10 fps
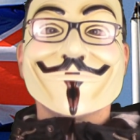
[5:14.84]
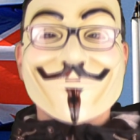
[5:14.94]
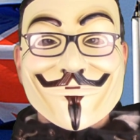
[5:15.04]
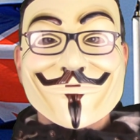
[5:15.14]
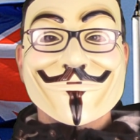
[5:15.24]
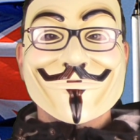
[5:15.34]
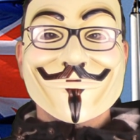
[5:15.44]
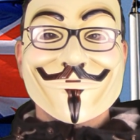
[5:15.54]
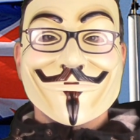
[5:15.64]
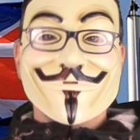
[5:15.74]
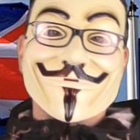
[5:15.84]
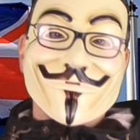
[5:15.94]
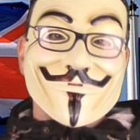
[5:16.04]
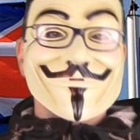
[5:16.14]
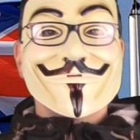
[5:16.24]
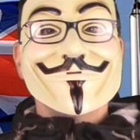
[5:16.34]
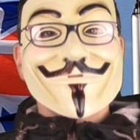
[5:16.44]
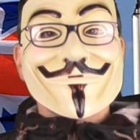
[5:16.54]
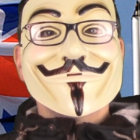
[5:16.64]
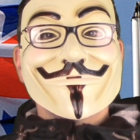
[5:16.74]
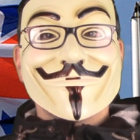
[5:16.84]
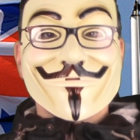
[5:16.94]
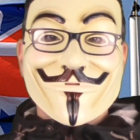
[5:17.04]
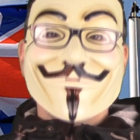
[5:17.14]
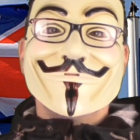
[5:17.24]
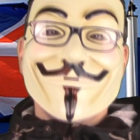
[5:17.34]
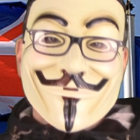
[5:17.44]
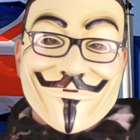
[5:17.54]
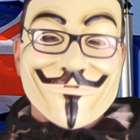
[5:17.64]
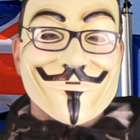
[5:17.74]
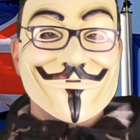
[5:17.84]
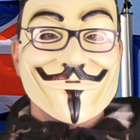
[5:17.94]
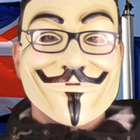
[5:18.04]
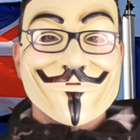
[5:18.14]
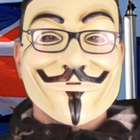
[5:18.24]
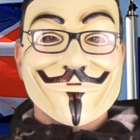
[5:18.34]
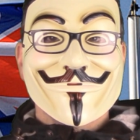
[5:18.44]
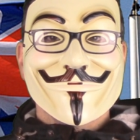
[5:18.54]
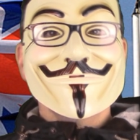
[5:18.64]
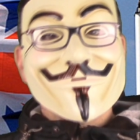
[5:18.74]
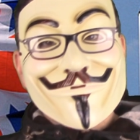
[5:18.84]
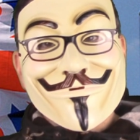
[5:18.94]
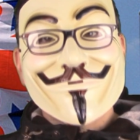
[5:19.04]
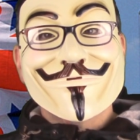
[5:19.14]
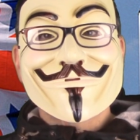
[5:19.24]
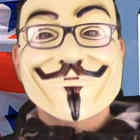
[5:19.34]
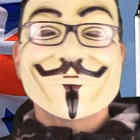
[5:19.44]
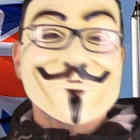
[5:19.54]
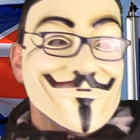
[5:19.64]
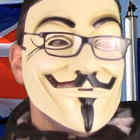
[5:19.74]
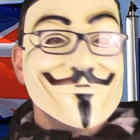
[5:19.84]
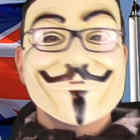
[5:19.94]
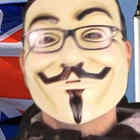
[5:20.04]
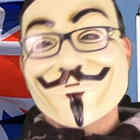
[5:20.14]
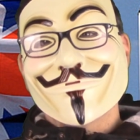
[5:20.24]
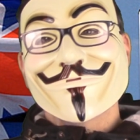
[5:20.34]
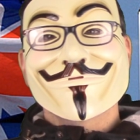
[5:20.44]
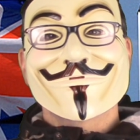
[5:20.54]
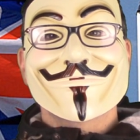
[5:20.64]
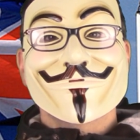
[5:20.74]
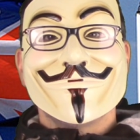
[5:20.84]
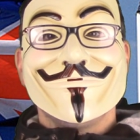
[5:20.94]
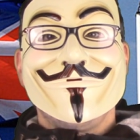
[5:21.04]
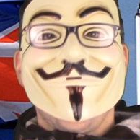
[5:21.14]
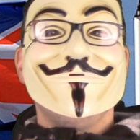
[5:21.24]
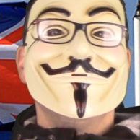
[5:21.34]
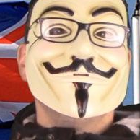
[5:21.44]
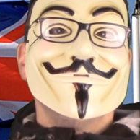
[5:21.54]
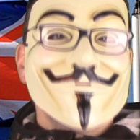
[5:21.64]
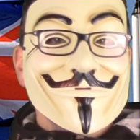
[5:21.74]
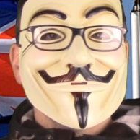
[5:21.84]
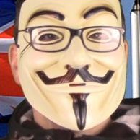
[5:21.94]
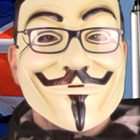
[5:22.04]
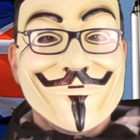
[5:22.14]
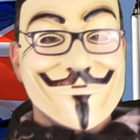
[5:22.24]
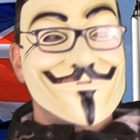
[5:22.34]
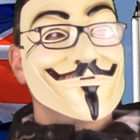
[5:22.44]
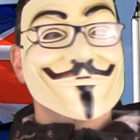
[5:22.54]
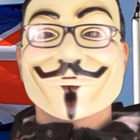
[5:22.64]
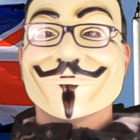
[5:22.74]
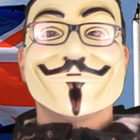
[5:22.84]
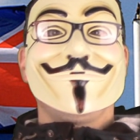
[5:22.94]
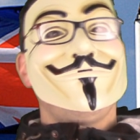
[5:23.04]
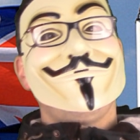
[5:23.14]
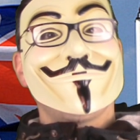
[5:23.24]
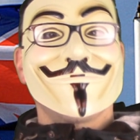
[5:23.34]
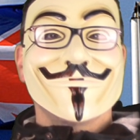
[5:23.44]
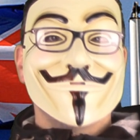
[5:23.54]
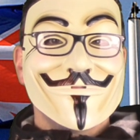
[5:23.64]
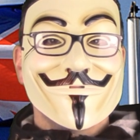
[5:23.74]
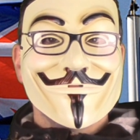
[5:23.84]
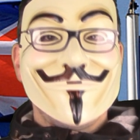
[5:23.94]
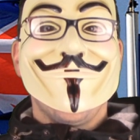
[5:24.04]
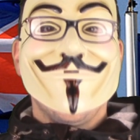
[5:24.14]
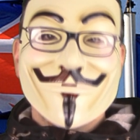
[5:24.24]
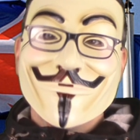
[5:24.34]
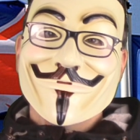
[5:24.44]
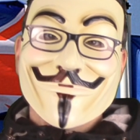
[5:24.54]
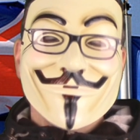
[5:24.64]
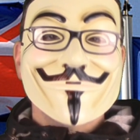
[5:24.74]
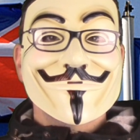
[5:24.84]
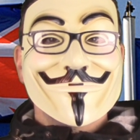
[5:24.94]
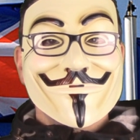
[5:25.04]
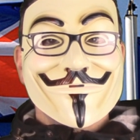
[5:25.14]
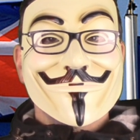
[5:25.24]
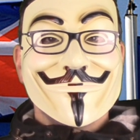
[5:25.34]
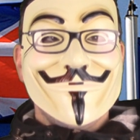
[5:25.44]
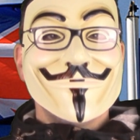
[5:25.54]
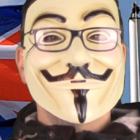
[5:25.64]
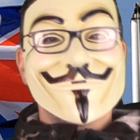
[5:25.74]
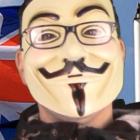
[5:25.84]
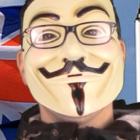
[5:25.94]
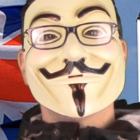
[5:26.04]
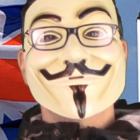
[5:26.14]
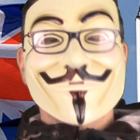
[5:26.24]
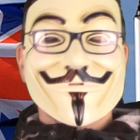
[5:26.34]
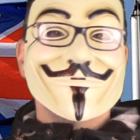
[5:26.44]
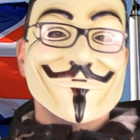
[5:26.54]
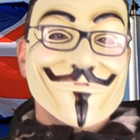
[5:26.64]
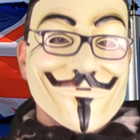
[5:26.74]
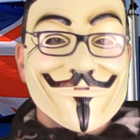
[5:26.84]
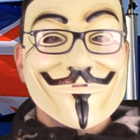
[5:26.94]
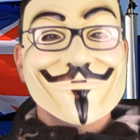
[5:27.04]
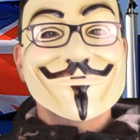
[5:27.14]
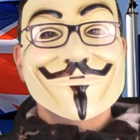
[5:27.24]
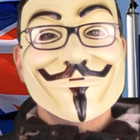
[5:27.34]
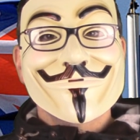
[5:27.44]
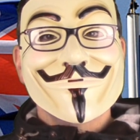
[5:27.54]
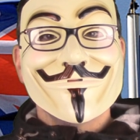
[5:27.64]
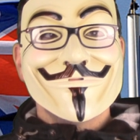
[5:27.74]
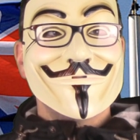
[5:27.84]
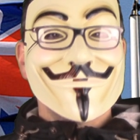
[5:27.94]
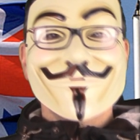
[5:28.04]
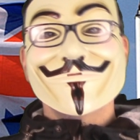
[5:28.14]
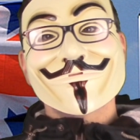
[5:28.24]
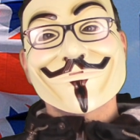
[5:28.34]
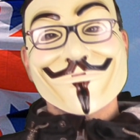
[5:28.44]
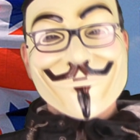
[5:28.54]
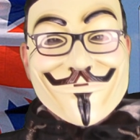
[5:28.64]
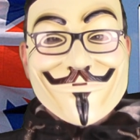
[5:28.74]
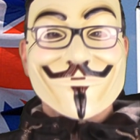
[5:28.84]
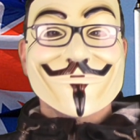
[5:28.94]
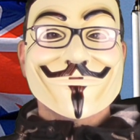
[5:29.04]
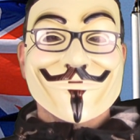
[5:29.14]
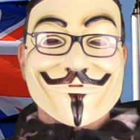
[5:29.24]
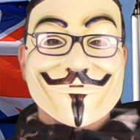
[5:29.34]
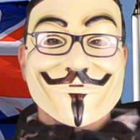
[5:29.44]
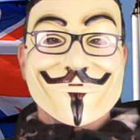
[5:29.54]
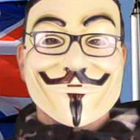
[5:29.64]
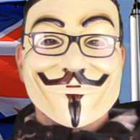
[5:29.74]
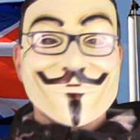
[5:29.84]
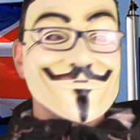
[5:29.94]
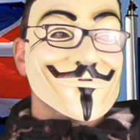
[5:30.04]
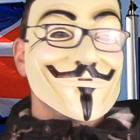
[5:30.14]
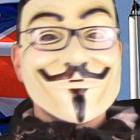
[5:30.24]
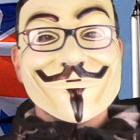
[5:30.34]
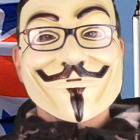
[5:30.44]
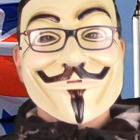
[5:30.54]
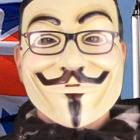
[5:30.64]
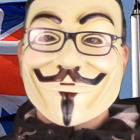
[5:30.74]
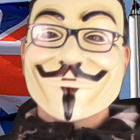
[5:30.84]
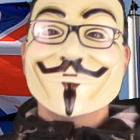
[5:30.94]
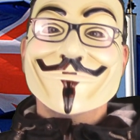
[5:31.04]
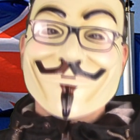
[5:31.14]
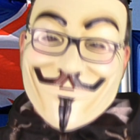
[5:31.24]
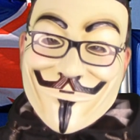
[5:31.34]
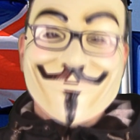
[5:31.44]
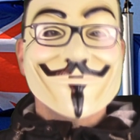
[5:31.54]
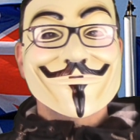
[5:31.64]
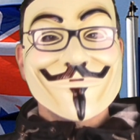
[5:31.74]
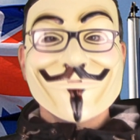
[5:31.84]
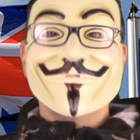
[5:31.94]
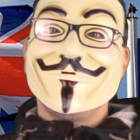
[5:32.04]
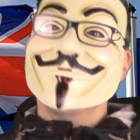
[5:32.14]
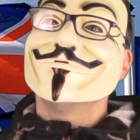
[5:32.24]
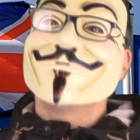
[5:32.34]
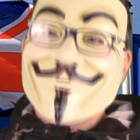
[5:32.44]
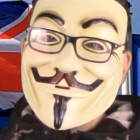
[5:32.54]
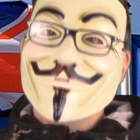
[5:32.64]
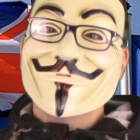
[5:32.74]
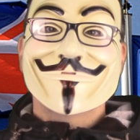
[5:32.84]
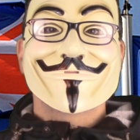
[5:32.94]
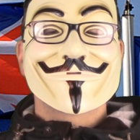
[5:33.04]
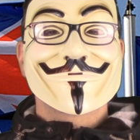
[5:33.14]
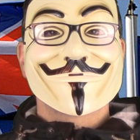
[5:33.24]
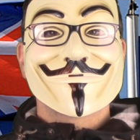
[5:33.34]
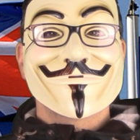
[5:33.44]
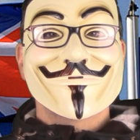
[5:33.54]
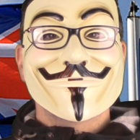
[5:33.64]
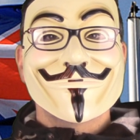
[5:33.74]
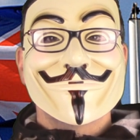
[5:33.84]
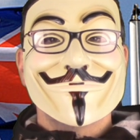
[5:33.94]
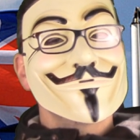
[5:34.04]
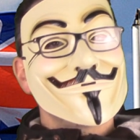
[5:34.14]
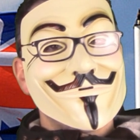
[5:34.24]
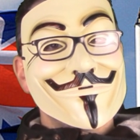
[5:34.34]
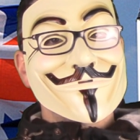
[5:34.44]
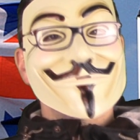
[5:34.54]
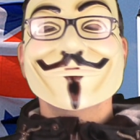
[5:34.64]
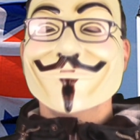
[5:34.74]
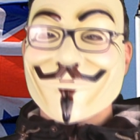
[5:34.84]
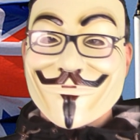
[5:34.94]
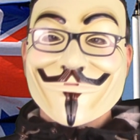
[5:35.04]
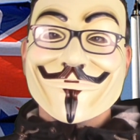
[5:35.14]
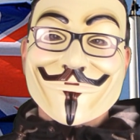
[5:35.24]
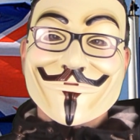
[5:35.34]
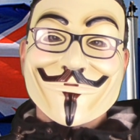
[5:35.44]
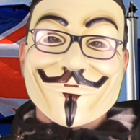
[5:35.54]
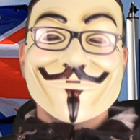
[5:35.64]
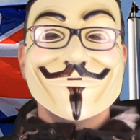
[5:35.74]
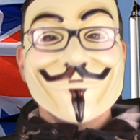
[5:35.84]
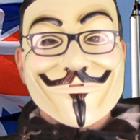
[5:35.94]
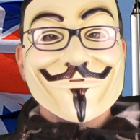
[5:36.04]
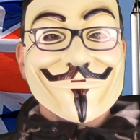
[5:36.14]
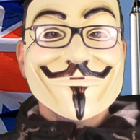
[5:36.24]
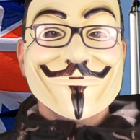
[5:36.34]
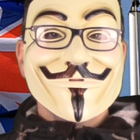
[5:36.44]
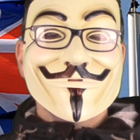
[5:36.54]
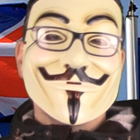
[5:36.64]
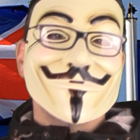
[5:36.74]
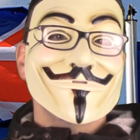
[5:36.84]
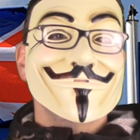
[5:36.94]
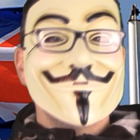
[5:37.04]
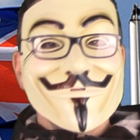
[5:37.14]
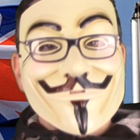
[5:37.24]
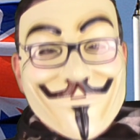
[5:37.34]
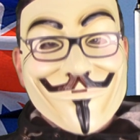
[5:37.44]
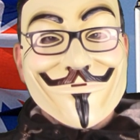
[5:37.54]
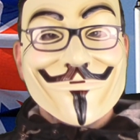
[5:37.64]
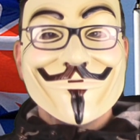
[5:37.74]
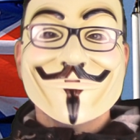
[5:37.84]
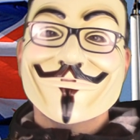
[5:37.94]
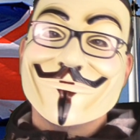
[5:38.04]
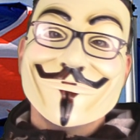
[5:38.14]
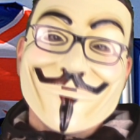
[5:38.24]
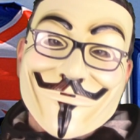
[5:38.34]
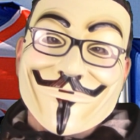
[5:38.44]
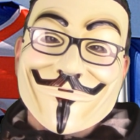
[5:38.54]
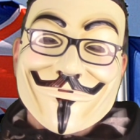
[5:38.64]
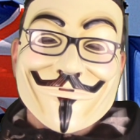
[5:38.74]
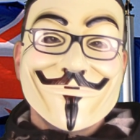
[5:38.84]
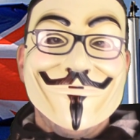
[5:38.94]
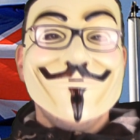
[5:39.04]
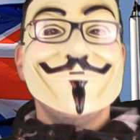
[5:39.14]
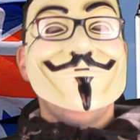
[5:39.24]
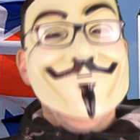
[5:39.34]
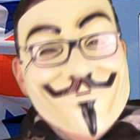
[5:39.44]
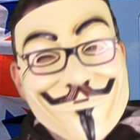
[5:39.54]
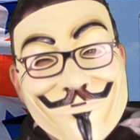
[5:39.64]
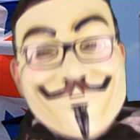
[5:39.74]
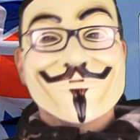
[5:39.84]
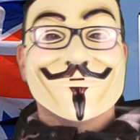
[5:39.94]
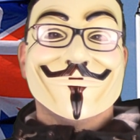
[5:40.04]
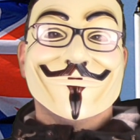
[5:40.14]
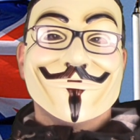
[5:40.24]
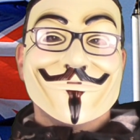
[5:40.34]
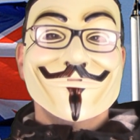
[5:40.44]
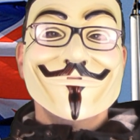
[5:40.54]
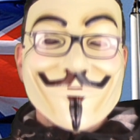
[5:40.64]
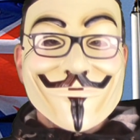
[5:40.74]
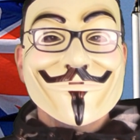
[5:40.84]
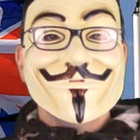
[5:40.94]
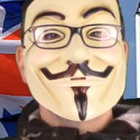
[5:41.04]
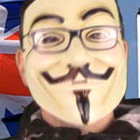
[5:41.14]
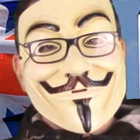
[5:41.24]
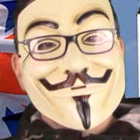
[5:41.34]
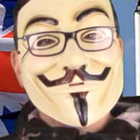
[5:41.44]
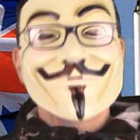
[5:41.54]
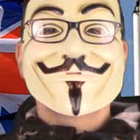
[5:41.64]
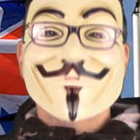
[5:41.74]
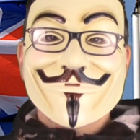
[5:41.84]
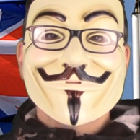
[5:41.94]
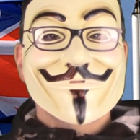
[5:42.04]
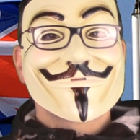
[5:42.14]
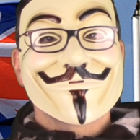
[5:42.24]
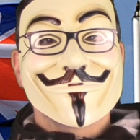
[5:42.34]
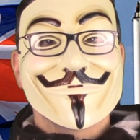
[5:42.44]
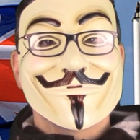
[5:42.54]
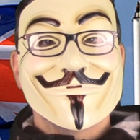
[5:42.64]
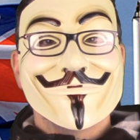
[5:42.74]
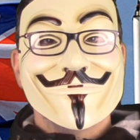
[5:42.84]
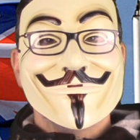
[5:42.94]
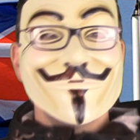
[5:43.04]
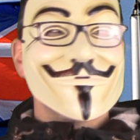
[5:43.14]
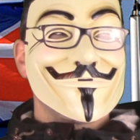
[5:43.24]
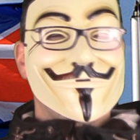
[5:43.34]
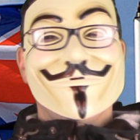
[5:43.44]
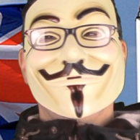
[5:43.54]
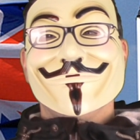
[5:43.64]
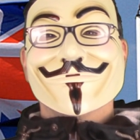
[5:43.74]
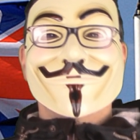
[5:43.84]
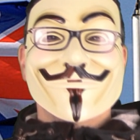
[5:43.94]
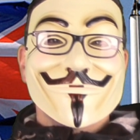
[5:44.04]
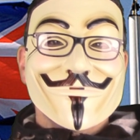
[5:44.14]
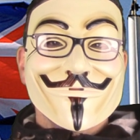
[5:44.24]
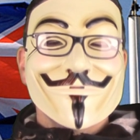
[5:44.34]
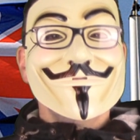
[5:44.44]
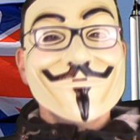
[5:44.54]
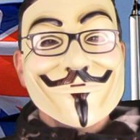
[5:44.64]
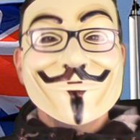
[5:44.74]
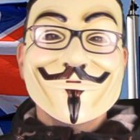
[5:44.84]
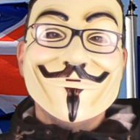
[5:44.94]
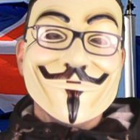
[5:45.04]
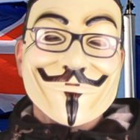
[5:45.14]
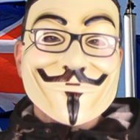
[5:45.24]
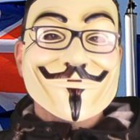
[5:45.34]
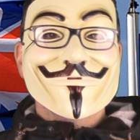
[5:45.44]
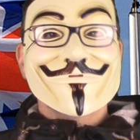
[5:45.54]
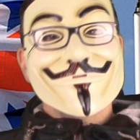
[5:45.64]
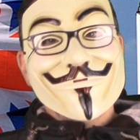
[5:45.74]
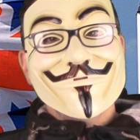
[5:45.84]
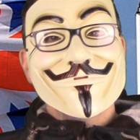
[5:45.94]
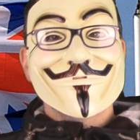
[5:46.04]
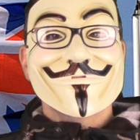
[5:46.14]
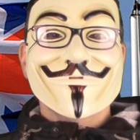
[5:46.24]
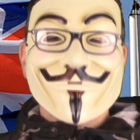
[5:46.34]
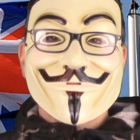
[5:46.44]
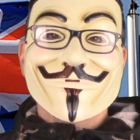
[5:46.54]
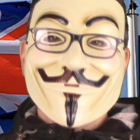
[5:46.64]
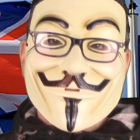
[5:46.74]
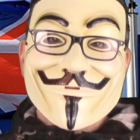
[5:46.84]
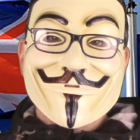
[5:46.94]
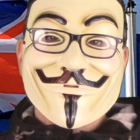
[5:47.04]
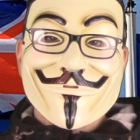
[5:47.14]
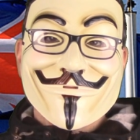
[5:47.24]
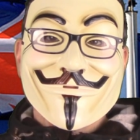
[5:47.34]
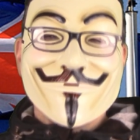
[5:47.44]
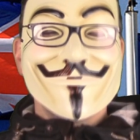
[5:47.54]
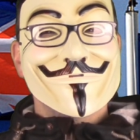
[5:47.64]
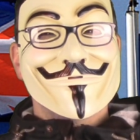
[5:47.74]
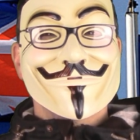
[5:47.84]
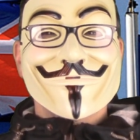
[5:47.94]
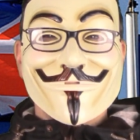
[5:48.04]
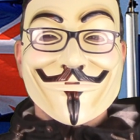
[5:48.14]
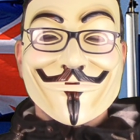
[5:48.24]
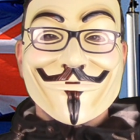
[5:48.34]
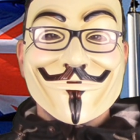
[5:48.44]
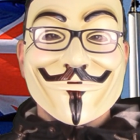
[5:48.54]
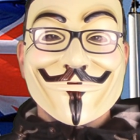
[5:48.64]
Commission and not the elected EU Parliament? Who cares that the EU Commissioners are all, every single one of them, unelected? Who cares that they're selected and not elected? And who cares that they're selected by their chums? Who cares that the population in the EU cannot vote for, vote against, or ever remove an EU commissioner? Who cares that the EU commissioners are dictators, pure and simple?